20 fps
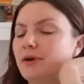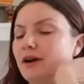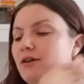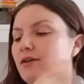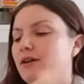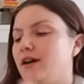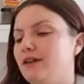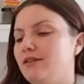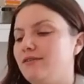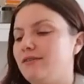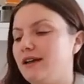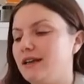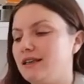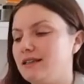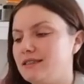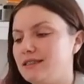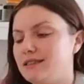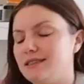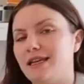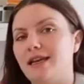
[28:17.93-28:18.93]
but I'll kind of like
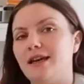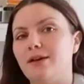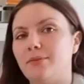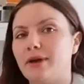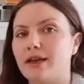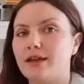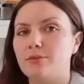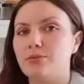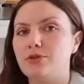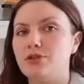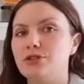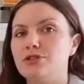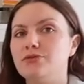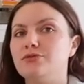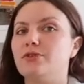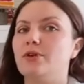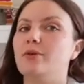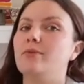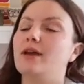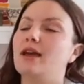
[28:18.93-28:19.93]
sit at my computer
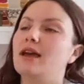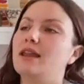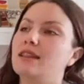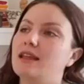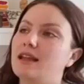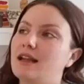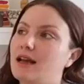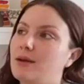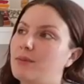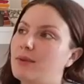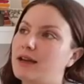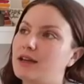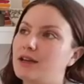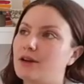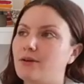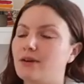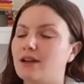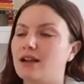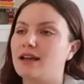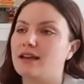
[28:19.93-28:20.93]
for a bit, then I might
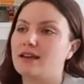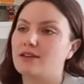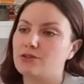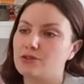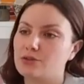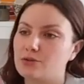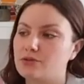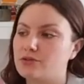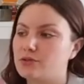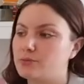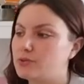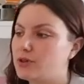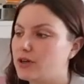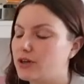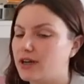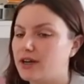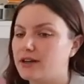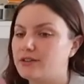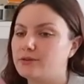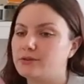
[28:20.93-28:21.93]
go and like sort some
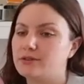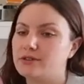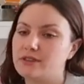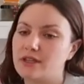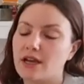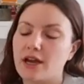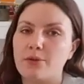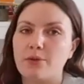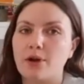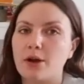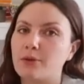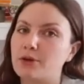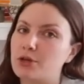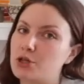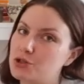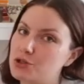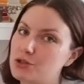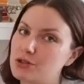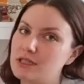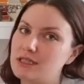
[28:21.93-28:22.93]
products or decide what I want
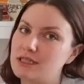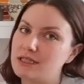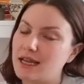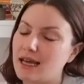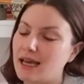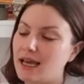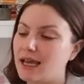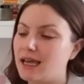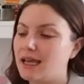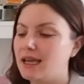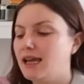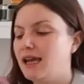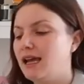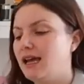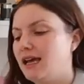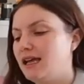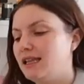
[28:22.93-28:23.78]
to shoot today,